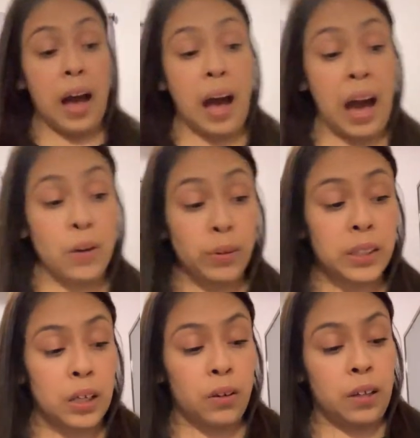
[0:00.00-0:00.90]
I will
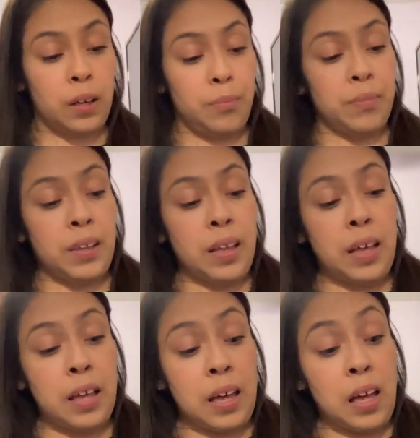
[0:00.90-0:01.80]
tell them
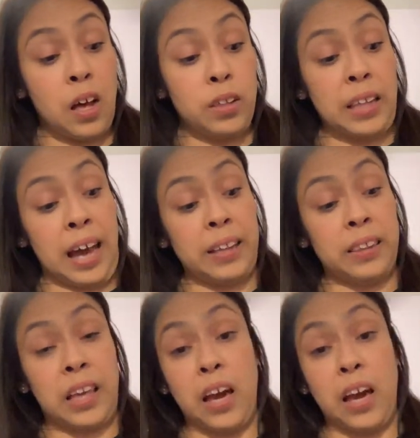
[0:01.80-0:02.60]
that